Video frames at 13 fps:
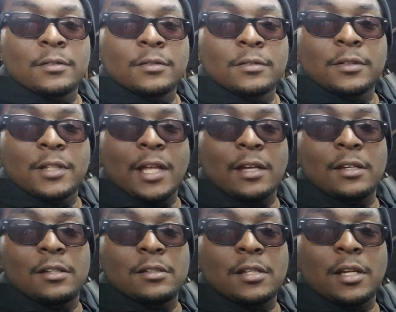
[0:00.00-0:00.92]
that
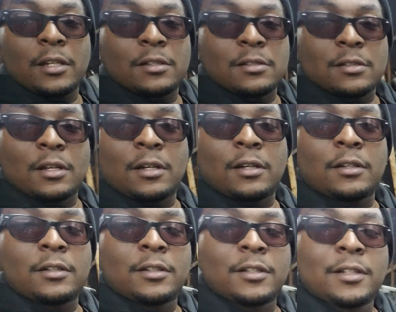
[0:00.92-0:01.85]
intake is
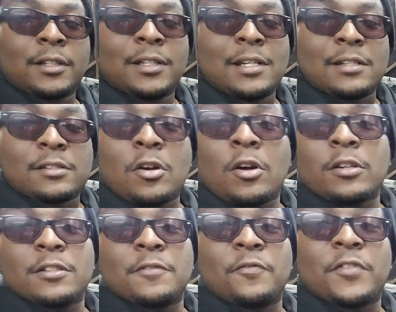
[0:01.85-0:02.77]
it's called an
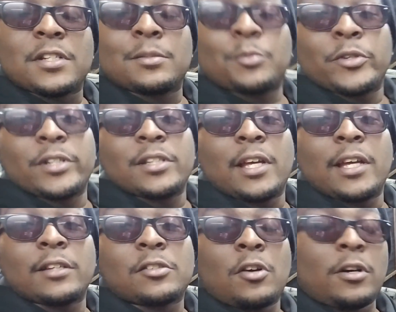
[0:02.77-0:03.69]
invisible intake.
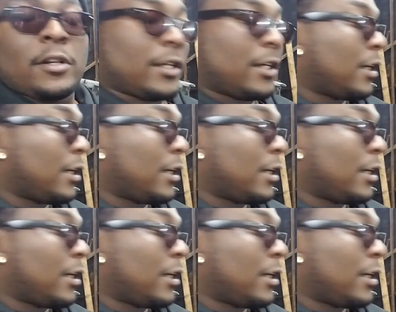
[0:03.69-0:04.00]
It's called a